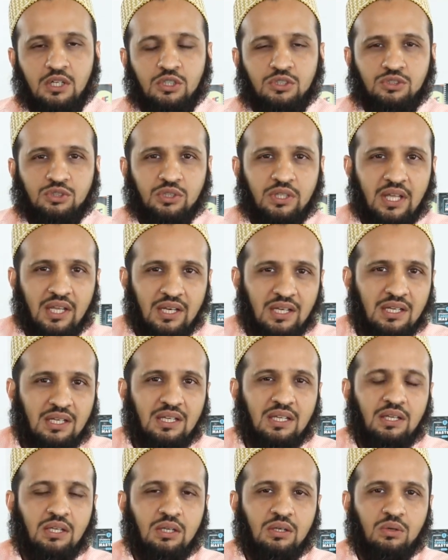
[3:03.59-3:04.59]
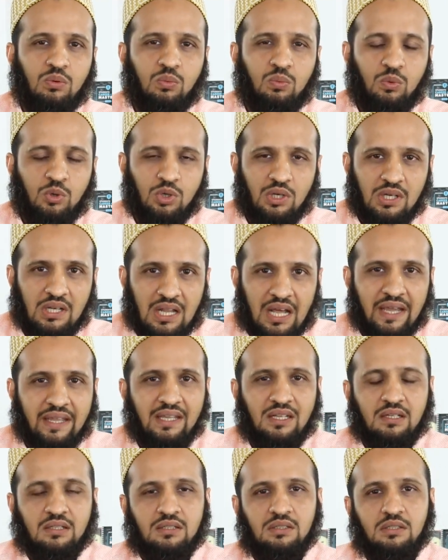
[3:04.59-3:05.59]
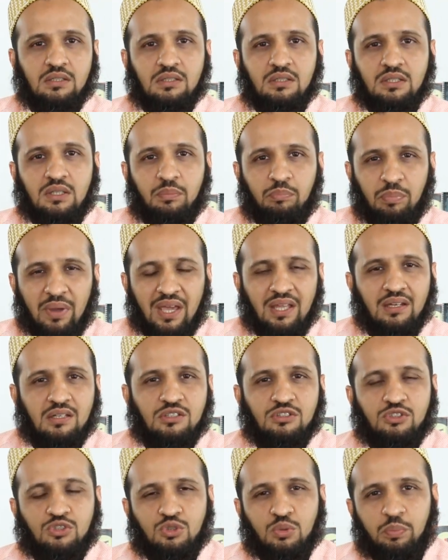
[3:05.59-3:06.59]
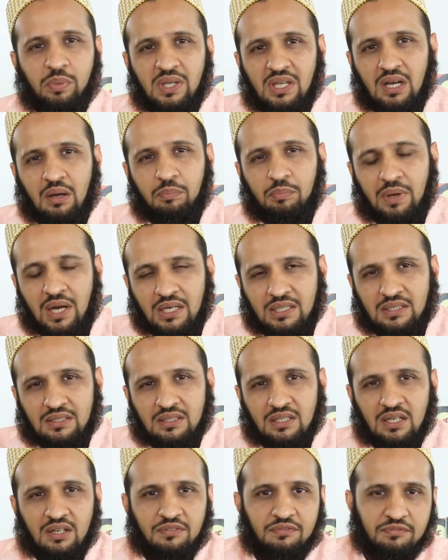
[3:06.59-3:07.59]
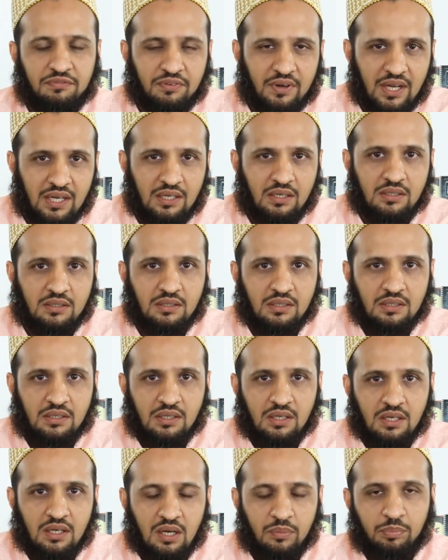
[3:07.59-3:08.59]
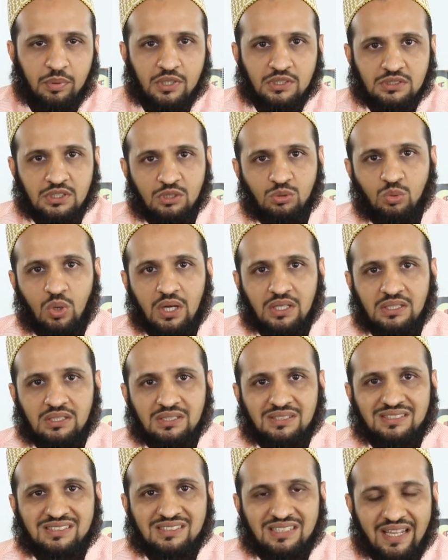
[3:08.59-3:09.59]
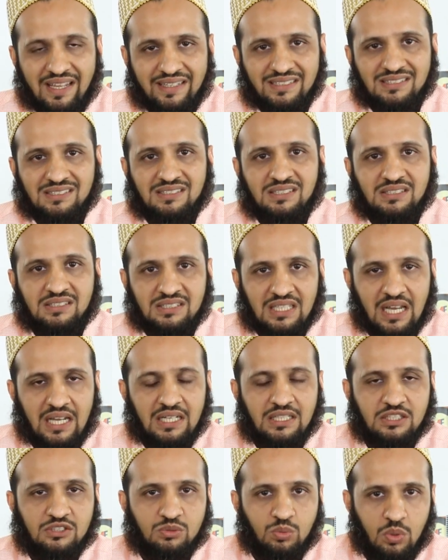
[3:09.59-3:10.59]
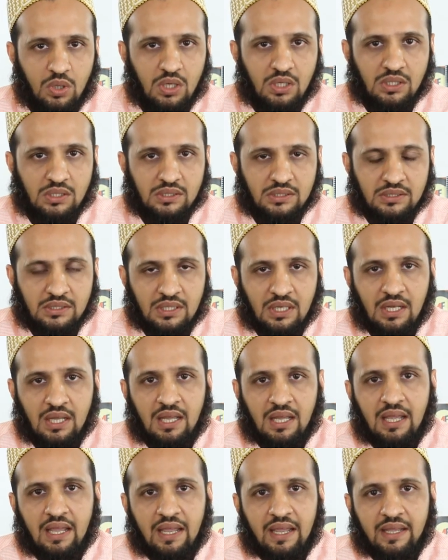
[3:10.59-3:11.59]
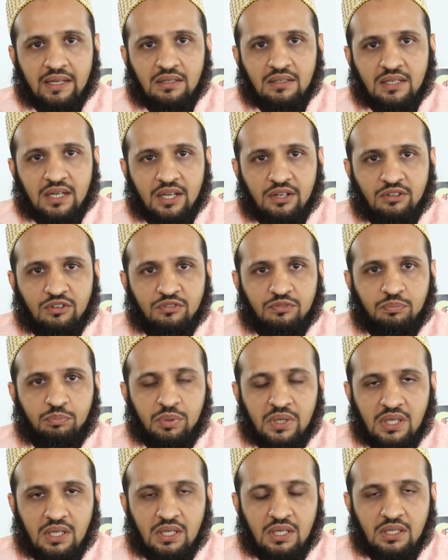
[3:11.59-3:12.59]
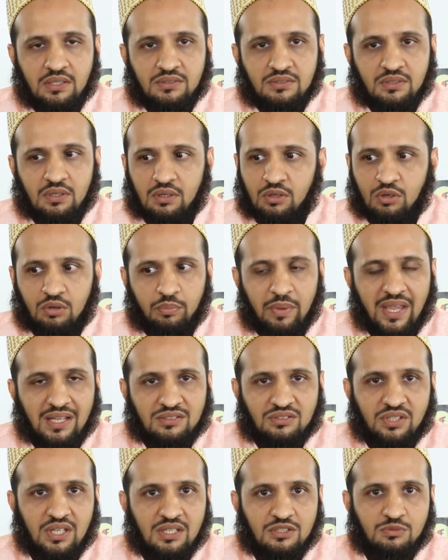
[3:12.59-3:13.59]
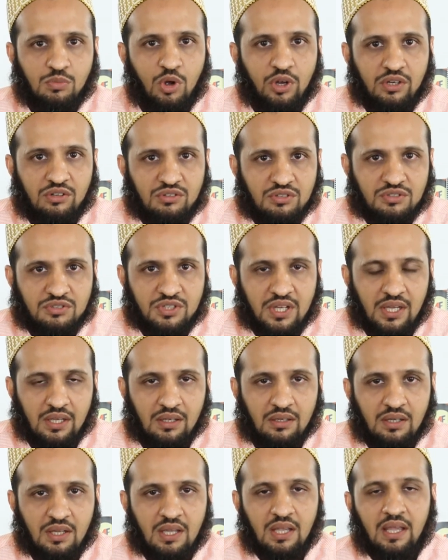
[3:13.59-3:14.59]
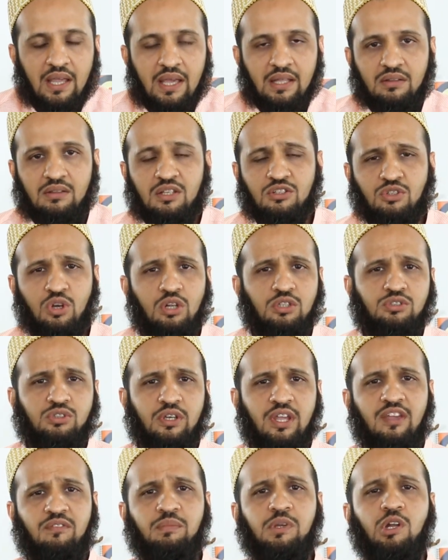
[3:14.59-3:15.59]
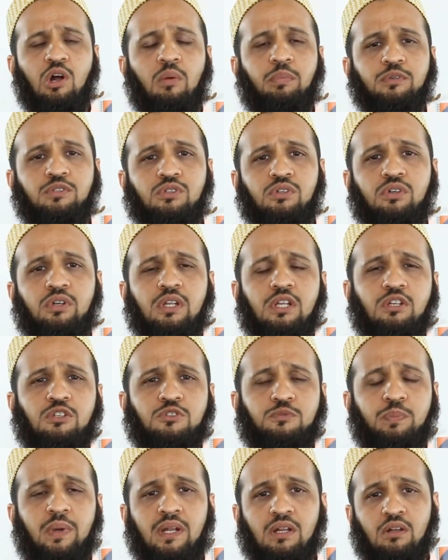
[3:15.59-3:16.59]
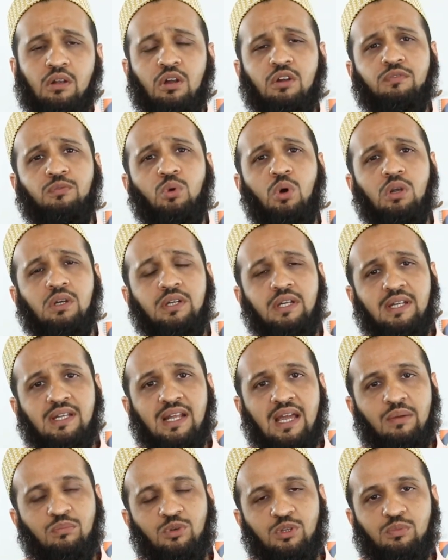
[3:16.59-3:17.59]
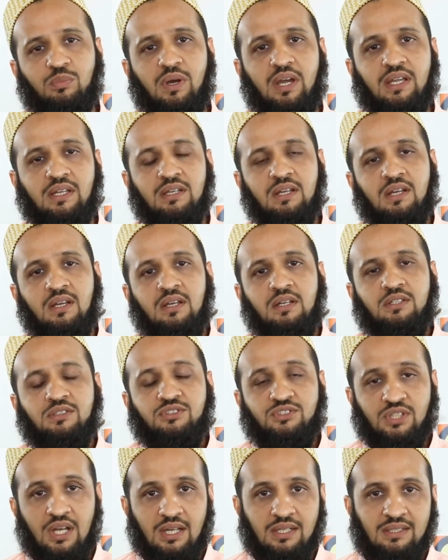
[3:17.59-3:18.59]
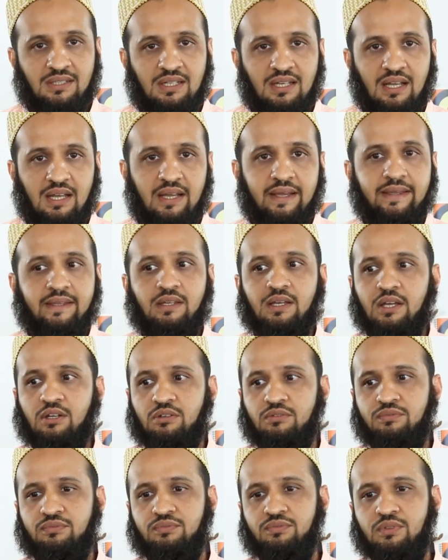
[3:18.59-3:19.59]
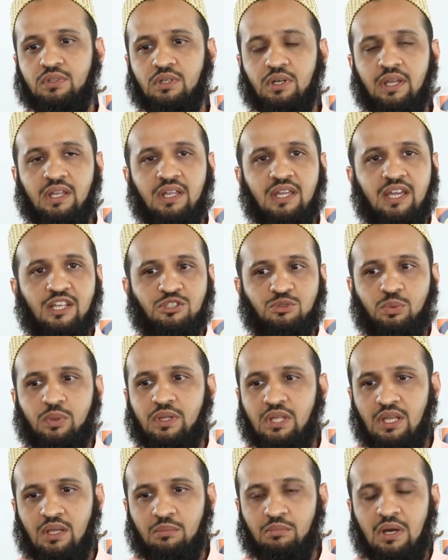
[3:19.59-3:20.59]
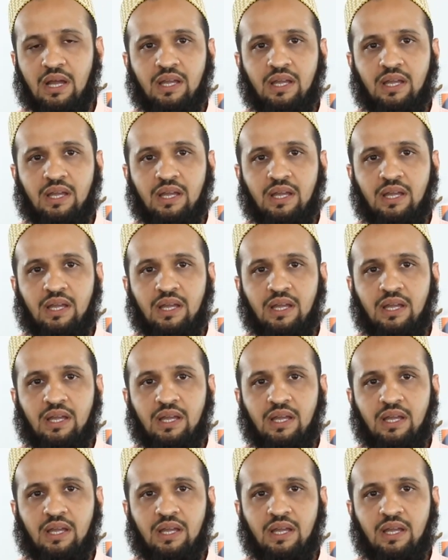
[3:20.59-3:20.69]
So they really would like the parents to be a partner, a friend, a person who understands the child's world and kind of bees, you know, makes things more interesting. And this also gave me an opportunity to spend a lot of quality time with my son. I kind of uh, engaged with him.